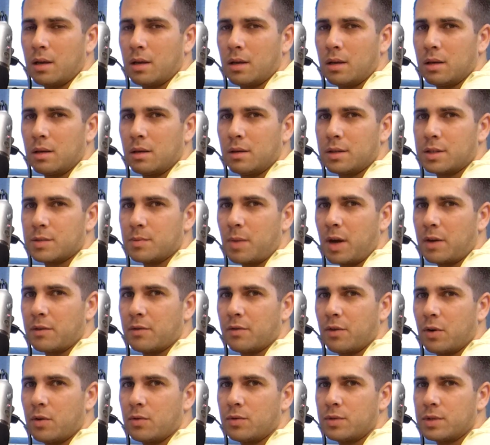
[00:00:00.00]
uh,
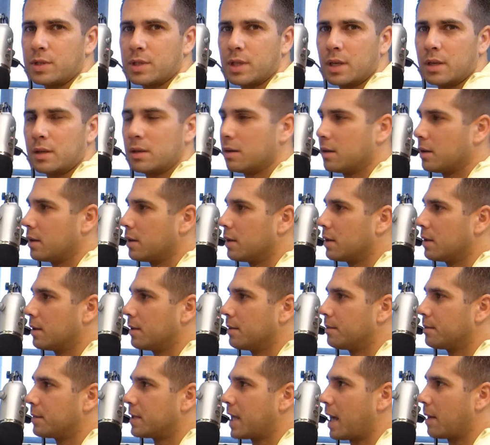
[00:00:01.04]
smartphones and uh,
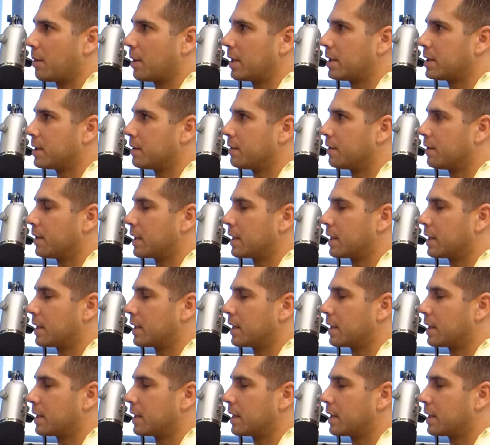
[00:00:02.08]
tablets and